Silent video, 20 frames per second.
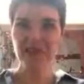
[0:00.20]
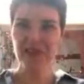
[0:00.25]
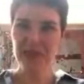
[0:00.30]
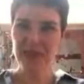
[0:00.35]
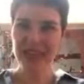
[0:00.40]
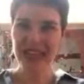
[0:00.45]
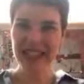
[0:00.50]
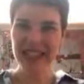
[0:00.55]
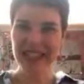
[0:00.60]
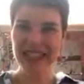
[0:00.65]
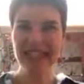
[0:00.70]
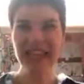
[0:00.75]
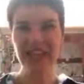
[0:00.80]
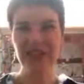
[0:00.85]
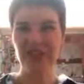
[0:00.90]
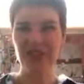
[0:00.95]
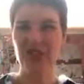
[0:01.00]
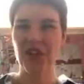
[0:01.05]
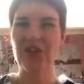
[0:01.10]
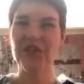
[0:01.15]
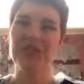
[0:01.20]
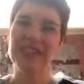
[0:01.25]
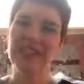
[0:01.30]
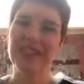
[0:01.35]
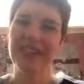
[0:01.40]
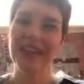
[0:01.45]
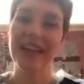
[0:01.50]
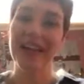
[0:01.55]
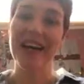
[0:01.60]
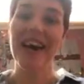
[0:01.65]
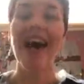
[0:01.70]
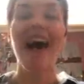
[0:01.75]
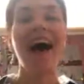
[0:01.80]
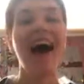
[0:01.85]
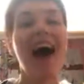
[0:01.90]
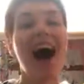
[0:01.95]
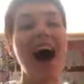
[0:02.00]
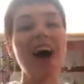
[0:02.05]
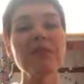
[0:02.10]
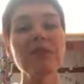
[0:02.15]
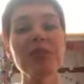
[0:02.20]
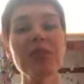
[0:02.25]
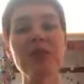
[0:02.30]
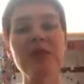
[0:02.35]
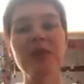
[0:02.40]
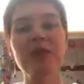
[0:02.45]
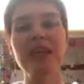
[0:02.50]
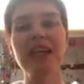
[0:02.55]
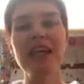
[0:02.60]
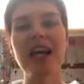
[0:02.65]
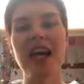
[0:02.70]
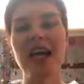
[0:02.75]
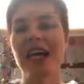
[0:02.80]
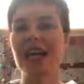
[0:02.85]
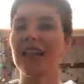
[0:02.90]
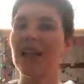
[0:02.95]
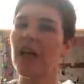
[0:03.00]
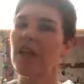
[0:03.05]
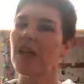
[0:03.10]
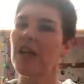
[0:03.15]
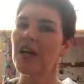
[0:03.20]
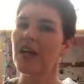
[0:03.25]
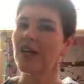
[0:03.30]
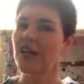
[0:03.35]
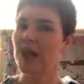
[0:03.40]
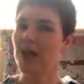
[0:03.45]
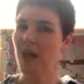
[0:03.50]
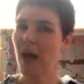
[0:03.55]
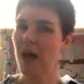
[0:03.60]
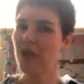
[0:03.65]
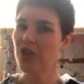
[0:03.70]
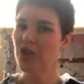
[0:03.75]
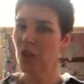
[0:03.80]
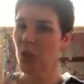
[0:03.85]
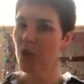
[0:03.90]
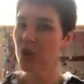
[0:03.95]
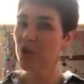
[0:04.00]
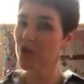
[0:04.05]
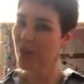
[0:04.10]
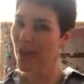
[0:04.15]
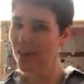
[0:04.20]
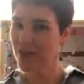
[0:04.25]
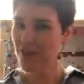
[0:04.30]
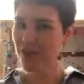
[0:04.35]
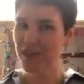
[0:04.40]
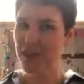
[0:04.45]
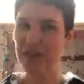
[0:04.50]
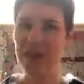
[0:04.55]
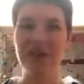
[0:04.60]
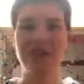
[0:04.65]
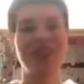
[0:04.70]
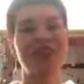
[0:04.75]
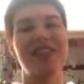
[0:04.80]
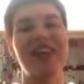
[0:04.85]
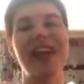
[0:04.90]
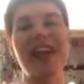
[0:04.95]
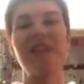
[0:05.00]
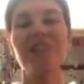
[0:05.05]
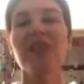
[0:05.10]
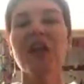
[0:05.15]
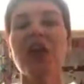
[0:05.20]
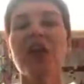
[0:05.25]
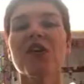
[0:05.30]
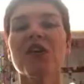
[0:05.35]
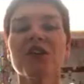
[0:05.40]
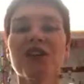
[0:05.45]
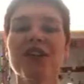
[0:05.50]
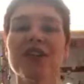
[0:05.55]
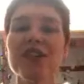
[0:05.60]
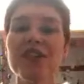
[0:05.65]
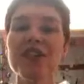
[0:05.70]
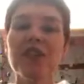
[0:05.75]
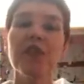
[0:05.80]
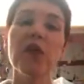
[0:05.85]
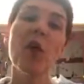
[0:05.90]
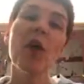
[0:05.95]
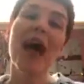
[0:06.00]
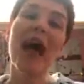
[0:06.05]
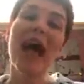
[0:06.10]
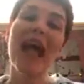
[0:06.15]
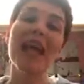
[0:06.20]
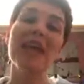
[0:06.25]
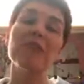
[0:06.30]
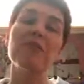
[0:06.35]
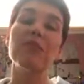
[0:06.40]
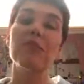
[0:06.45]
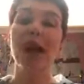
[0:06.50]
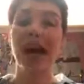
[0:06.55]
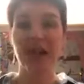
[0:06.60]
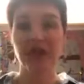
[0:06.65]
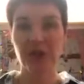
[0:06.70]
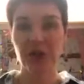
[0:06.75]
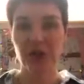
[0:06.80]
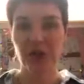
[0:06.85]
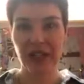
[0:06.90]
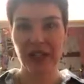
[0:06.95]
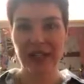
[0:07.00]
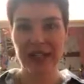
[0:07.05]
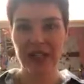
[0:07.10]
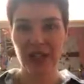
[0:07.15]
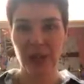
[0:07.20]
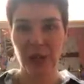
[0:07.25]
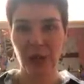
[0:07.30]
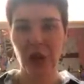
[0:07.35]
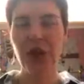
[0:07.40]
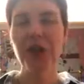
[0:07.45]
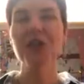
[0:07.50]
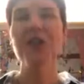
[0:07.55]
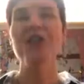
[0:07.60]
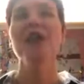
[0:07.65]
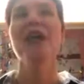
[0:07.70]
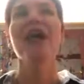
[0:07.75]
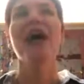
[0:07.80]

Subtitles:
everybody, it's Josie here. I'm going to be doing another smash or trash video today. So this is for a brand new released book.